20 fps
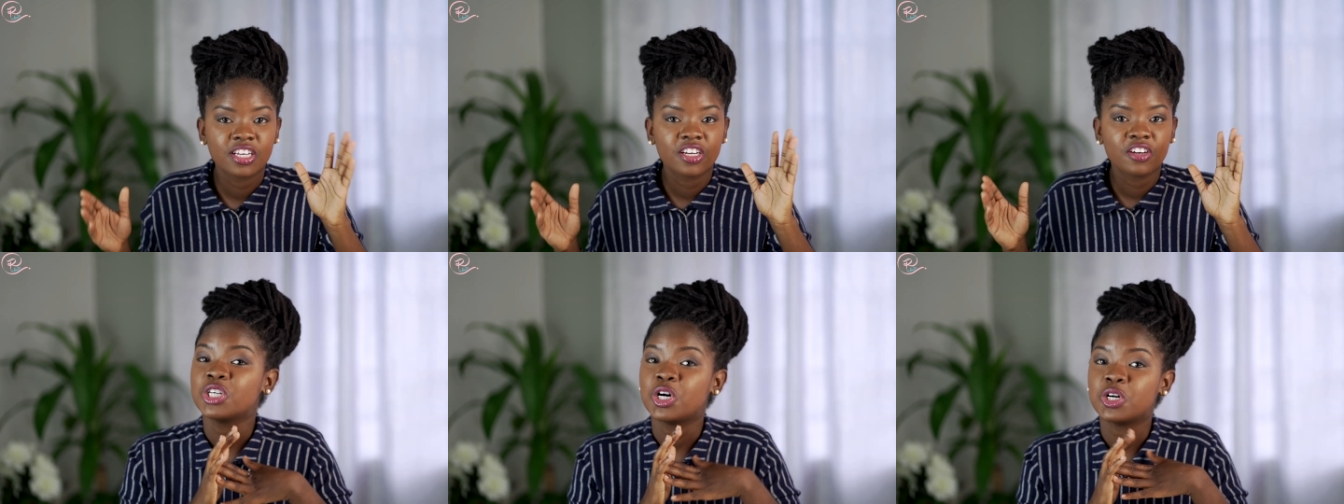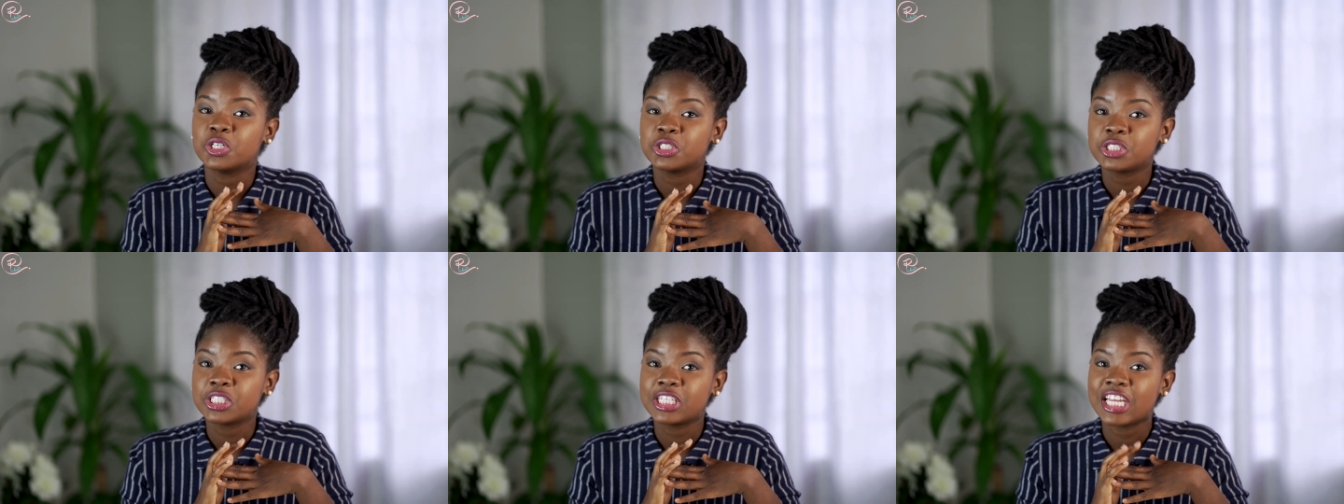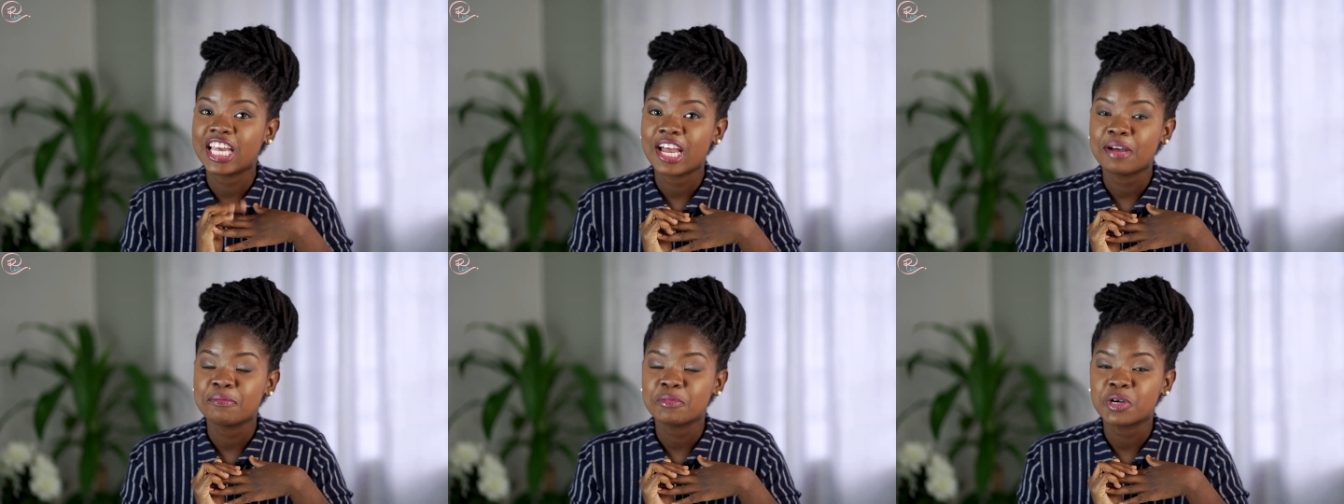So
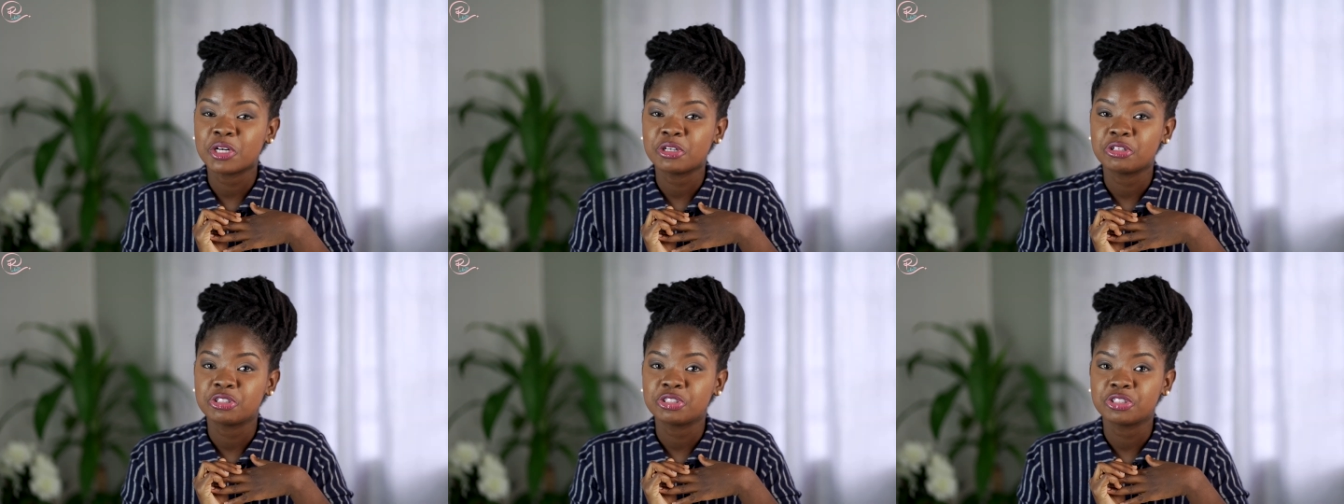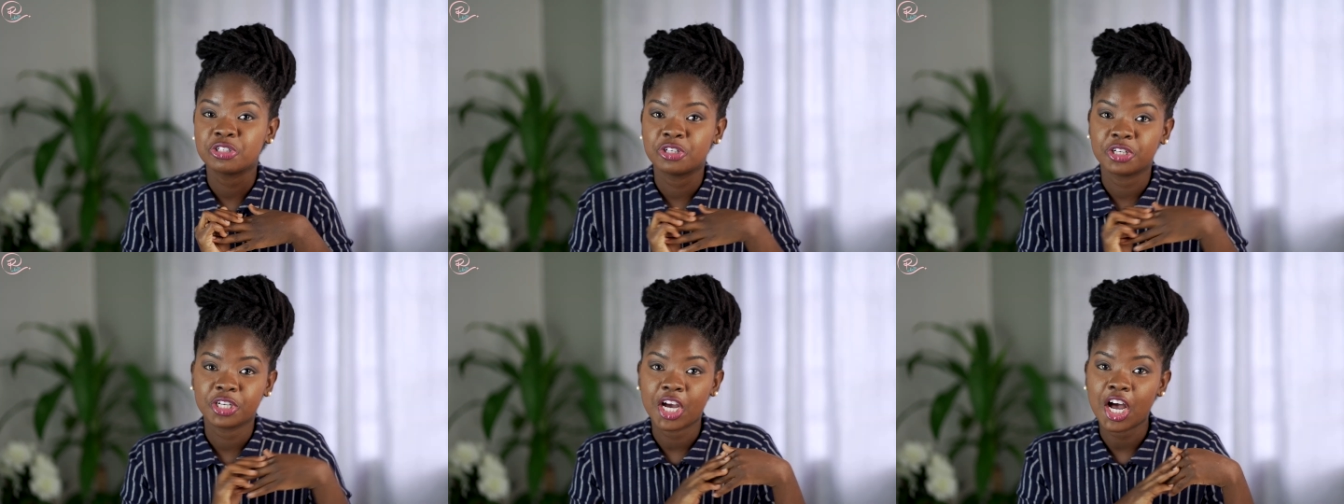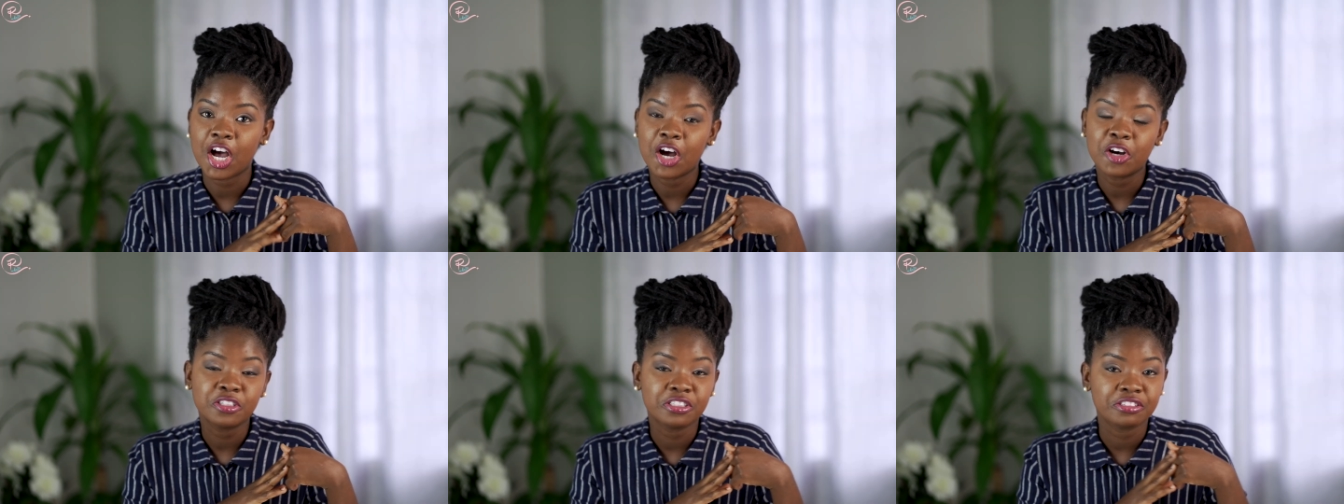today I'm going to show you
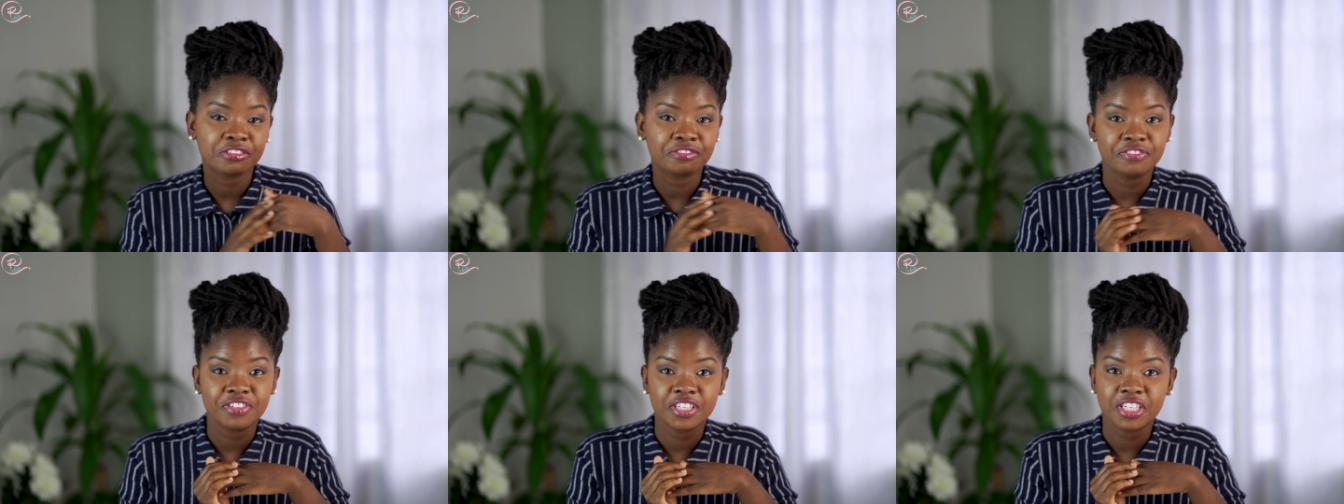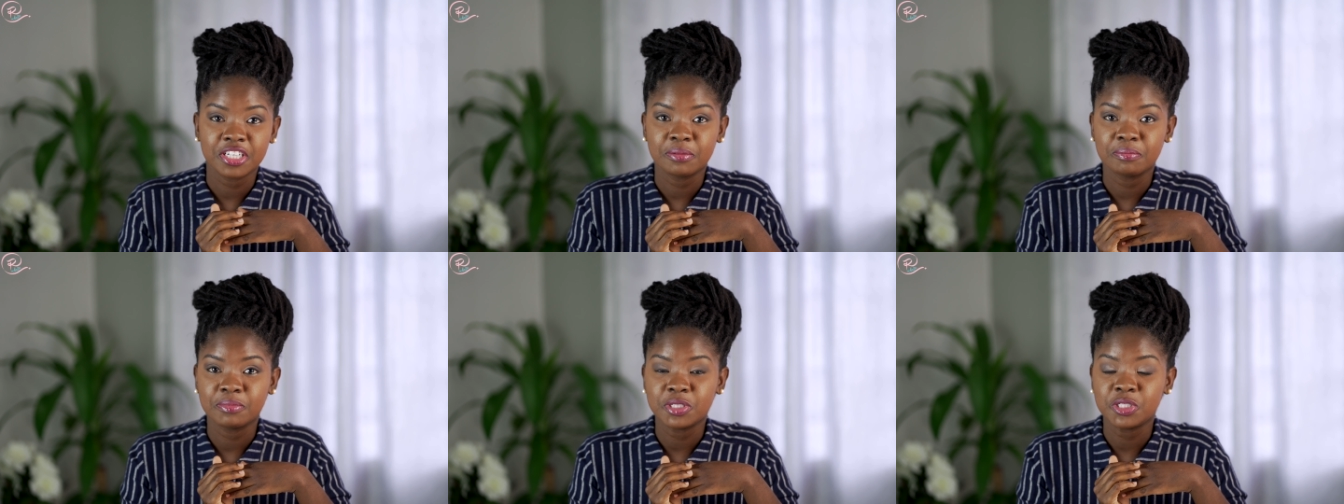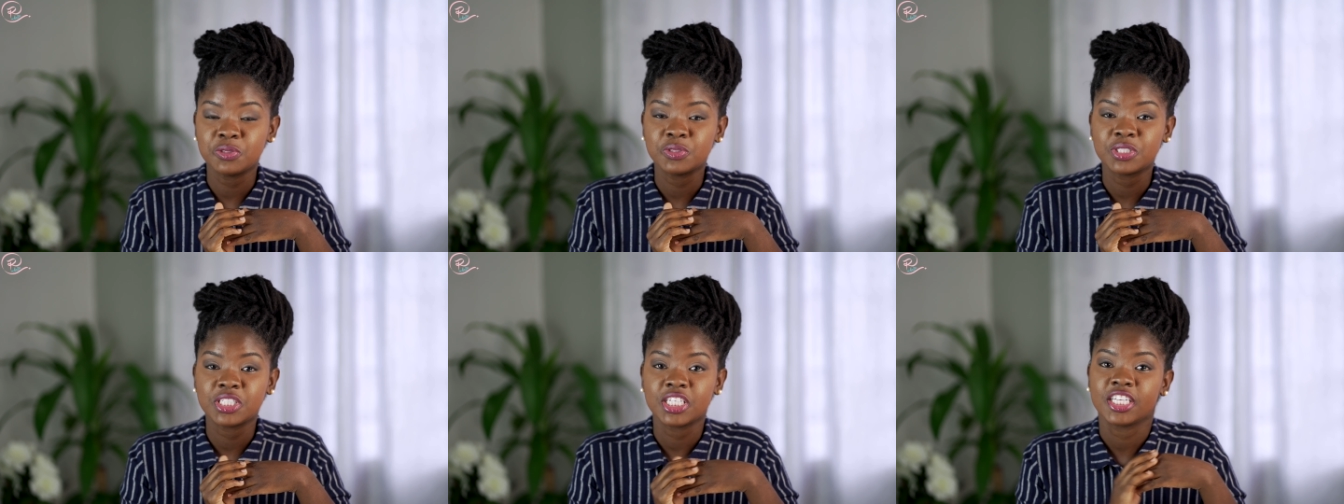how to film
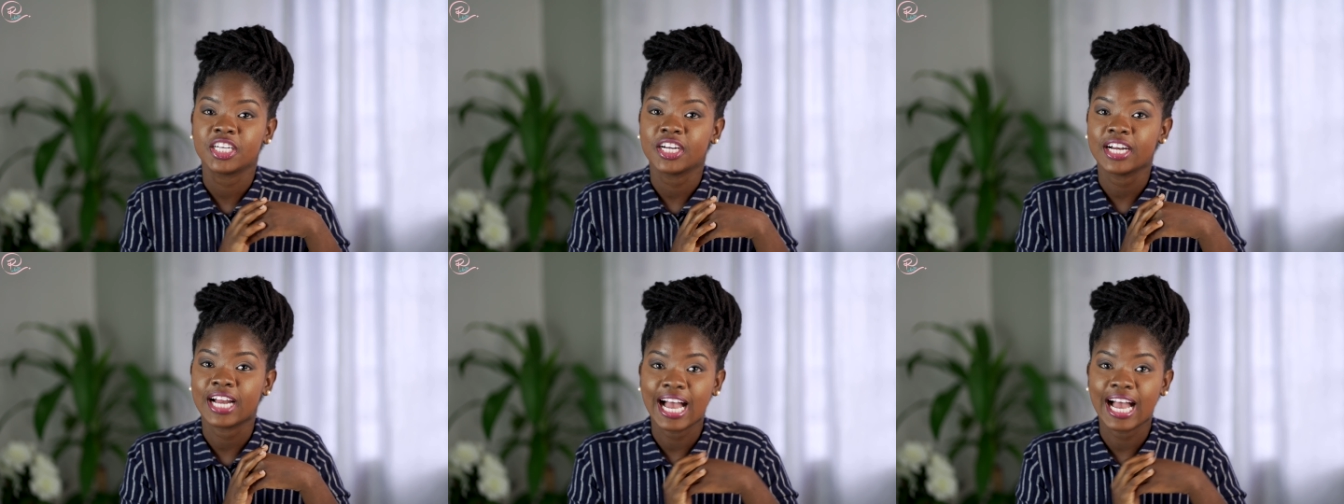using your